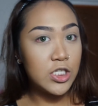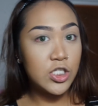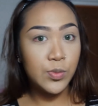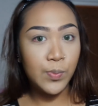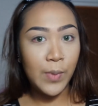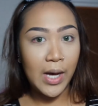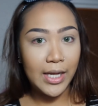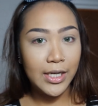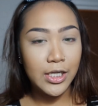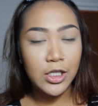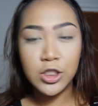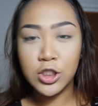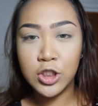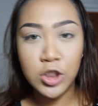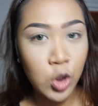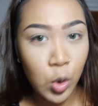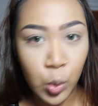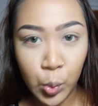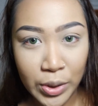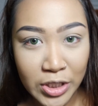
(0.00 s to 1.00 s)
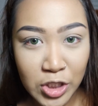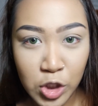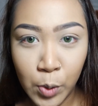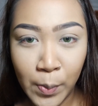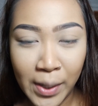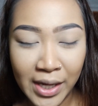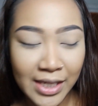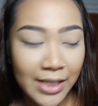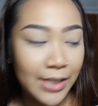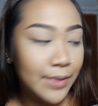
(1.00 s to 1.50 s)
Smart. Don't waste
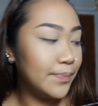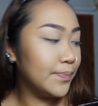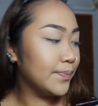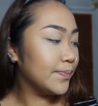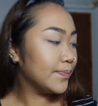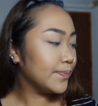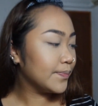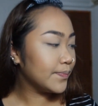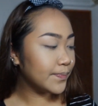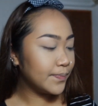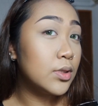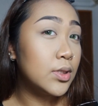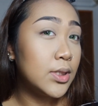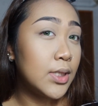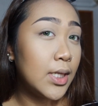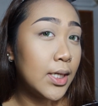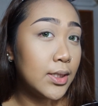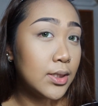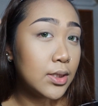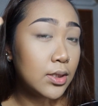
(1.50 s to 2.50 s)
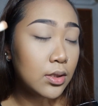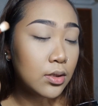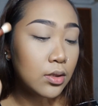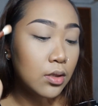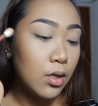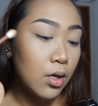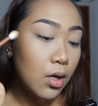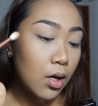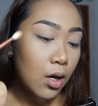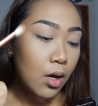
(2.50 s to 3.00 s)
your money. Start
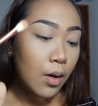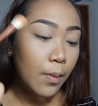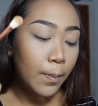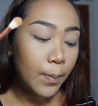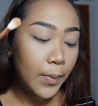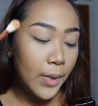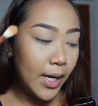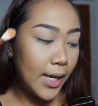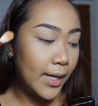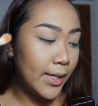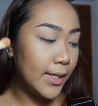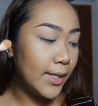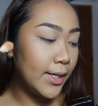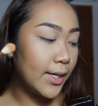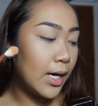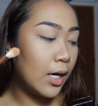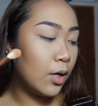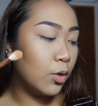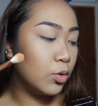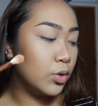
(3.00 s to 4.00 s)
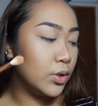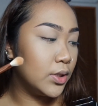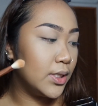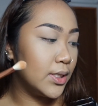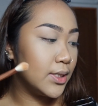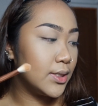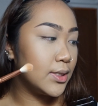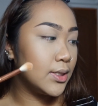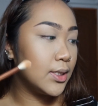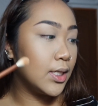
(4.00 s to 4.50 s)
blending out
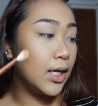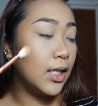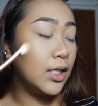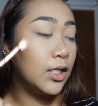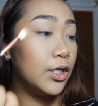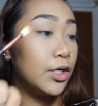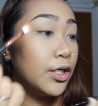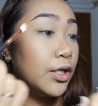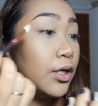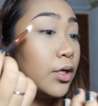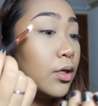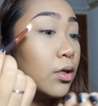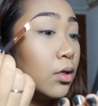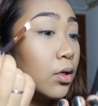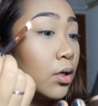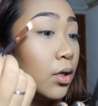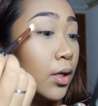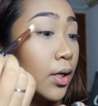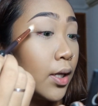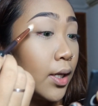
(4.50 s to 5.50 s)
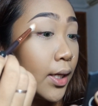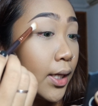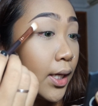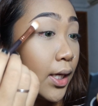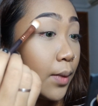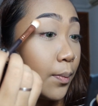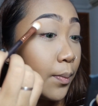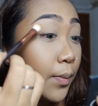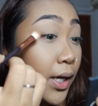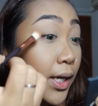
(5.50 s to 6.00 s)
this color
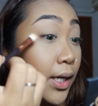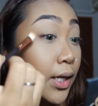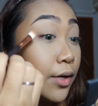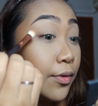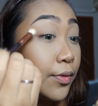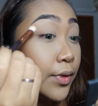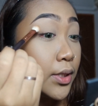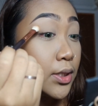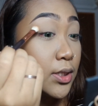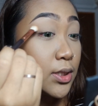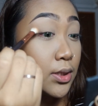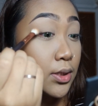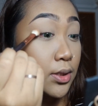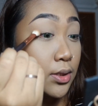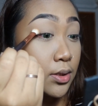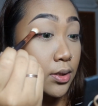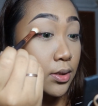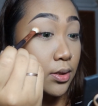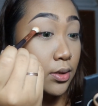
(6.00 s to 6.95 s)
in my crease.